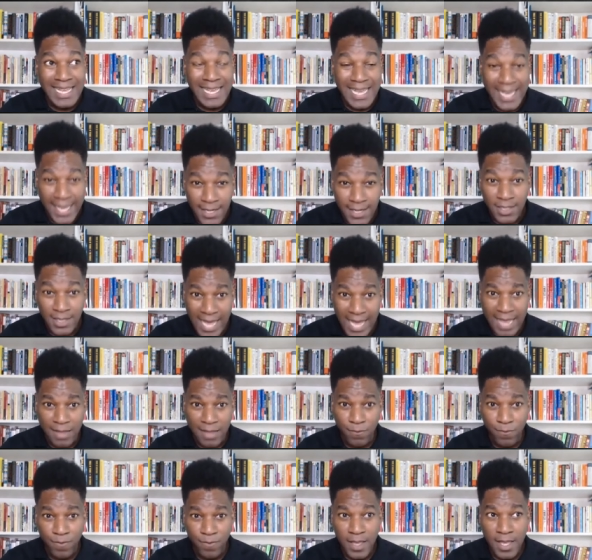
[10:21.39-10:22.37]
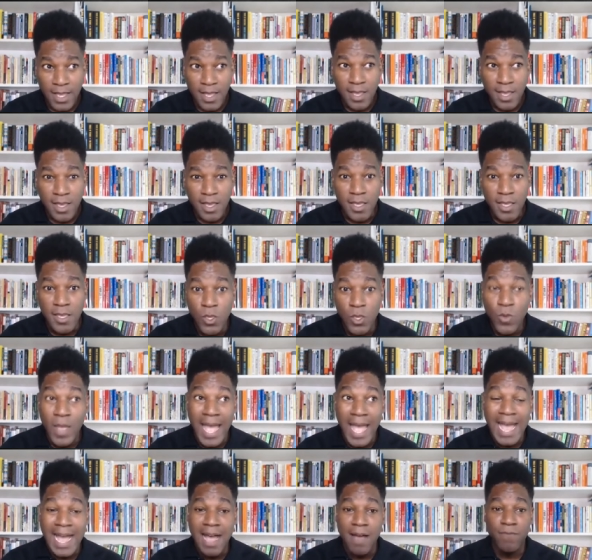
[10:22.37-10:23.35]
In life, you
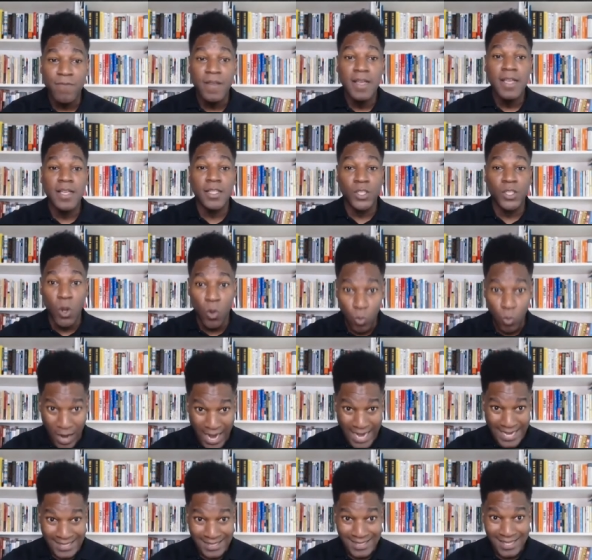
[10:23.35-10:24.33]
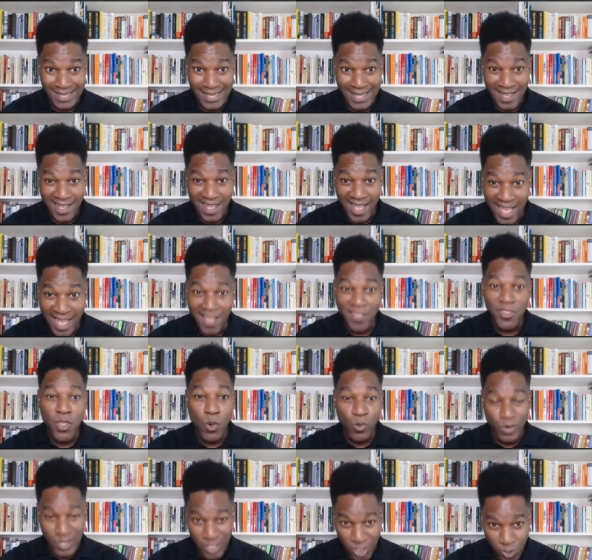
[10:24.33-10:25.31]
have the right and the
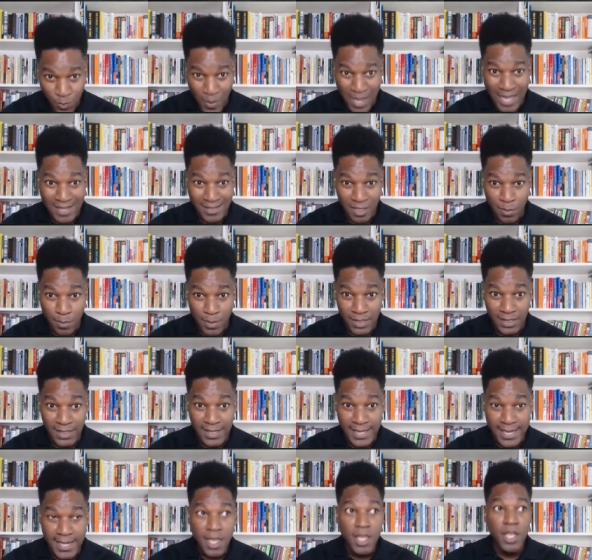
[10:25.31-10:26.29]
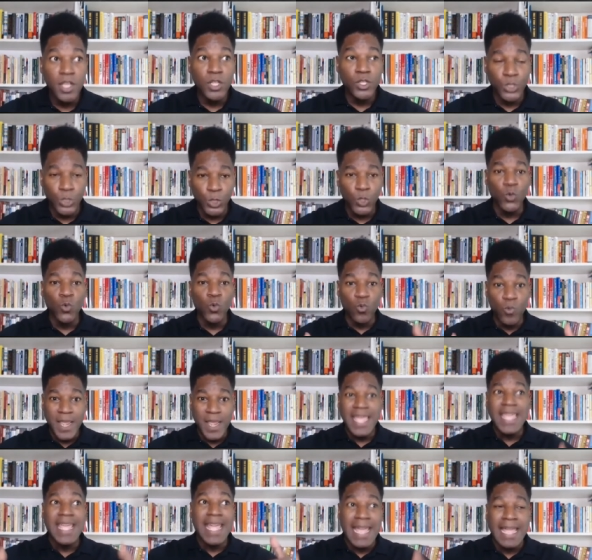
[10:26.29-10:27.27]
responsibility to
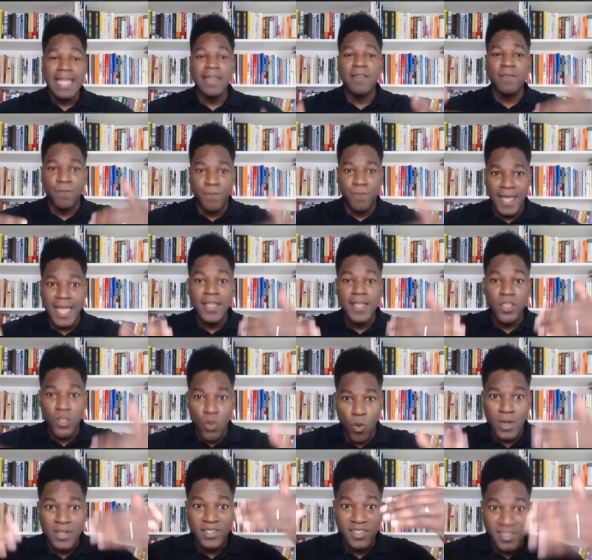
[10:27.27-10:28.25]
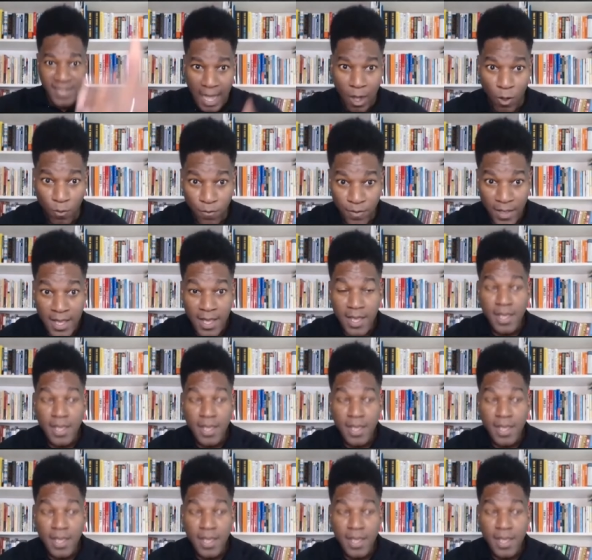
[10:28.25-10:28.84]
reinvent yourself.